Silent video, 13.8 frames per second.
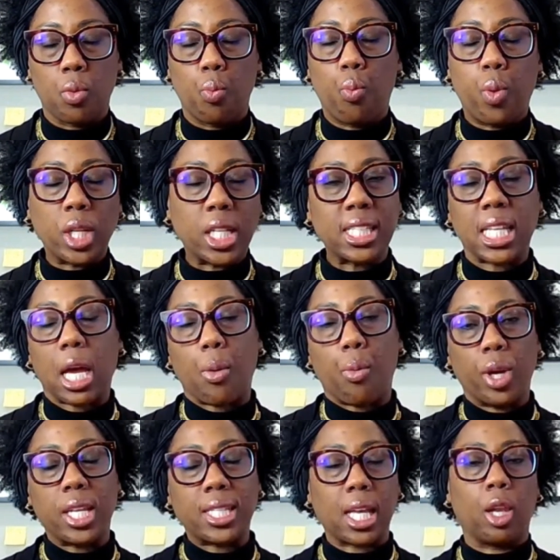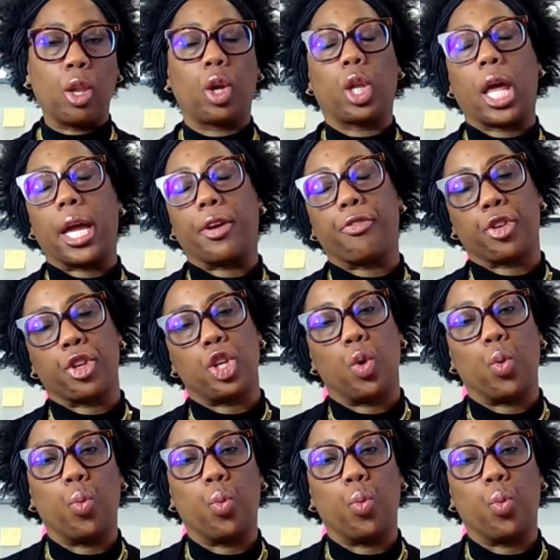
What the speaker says: What does that look like for you?